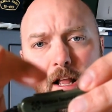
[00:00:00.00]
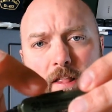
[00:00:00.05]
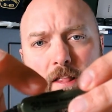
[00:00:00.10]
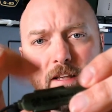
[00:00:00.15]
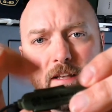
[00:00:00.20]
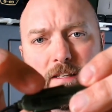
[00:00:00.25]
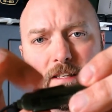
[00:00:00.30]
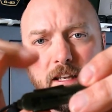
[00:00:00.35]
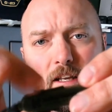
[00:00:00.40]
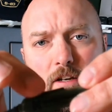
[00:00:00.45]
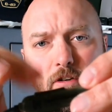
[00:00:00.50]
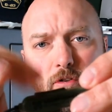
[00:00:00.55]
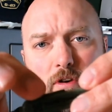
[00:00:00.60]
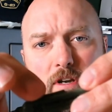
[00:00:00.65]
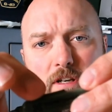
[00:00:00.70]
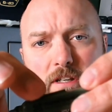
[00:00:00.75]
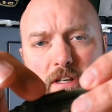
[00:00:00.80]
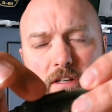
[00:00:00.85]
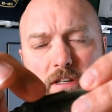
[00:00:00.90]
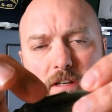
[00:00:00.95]
This
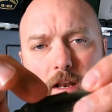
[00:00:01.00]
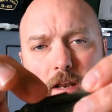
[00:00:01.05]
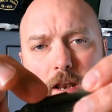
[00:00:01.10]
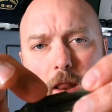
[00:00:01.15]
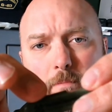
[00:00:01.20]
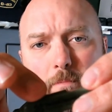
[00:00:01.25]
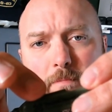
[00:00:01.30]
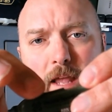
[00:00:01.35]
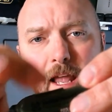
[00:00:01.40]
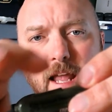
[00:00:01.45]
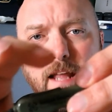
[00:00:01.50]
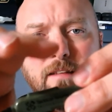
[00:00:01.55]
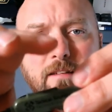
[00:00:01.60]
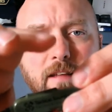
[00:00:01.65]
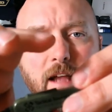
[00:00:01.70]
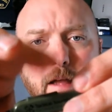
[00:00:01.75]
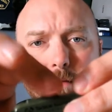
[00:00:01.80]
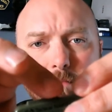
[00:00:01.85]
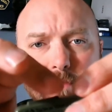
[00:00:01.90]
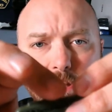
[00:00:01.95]
increases it up to 8
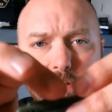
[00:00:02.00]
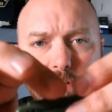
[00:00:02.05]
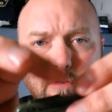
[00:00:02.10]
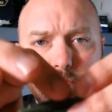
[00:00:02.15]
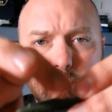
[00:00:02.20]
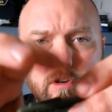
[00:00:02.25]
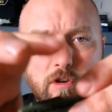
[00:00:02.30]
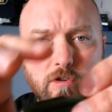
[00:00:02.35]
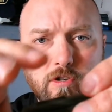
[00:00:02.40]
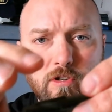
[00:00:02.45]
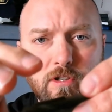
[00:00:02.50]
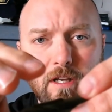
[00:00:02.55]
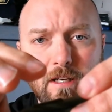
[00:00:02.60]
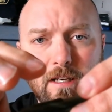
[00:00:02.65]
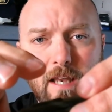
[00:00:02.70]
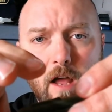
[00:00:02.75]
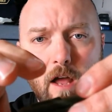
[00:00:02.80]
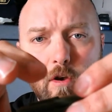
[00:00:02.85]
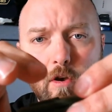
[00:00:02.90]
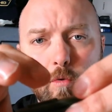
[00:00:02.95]
times. This reduces it
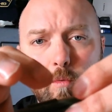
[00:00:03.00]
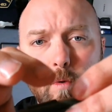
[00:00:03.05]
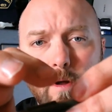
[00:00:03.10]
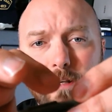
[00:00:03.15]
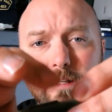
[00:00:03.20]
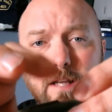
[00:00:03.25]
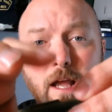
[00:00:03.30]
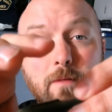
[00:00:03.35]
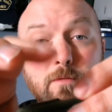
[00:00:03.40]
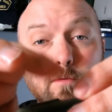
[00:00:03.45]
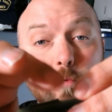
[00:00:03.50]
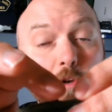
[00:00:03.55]
down to 1 times.